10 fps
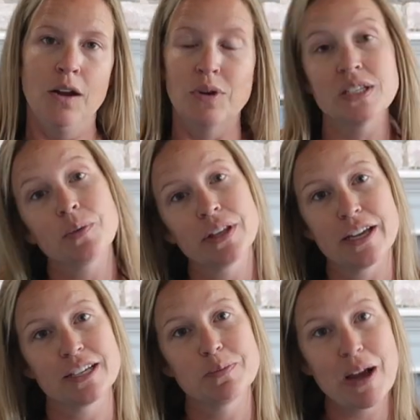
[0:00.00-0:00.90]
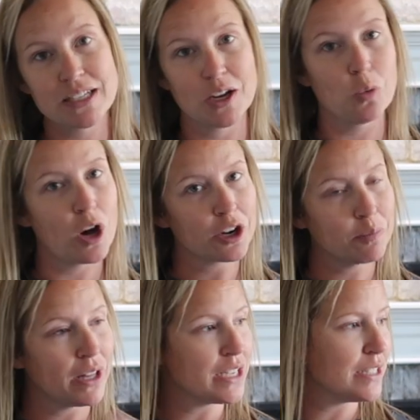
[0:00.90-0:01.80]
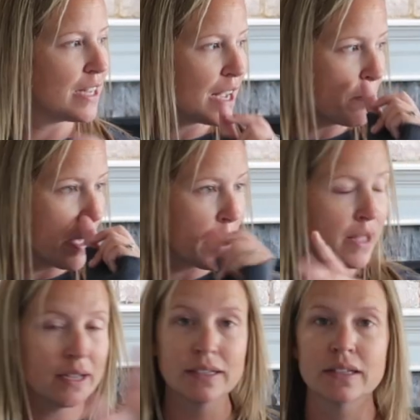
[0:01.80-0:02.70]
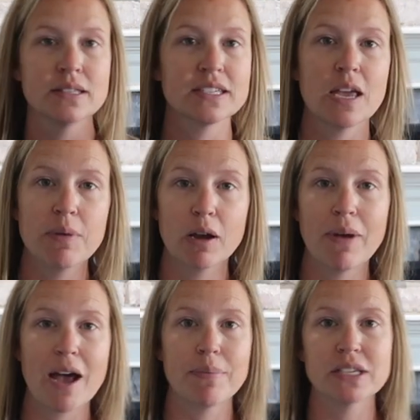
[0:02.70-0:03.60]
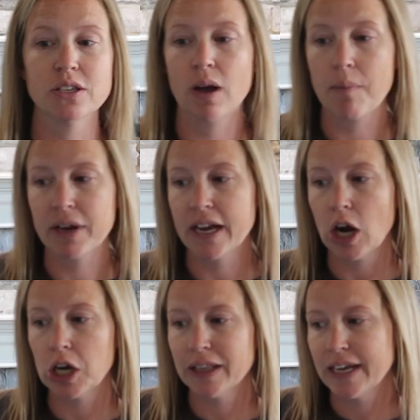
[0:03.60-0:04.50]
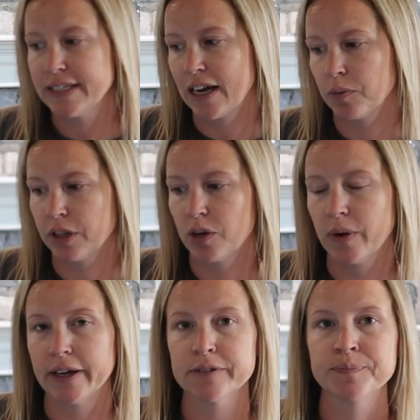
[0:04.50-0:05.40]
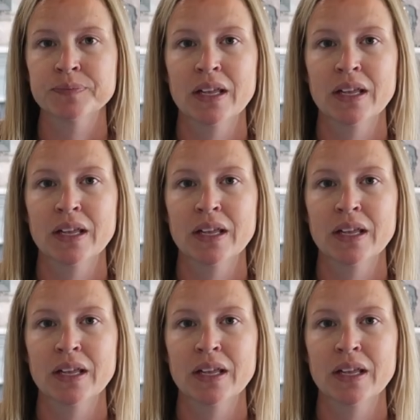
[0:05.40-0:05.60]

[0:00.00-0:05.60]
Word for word: Wasn't really expecting water play today, but it's keeping them happy. So I'm gonna get her laid down really quick,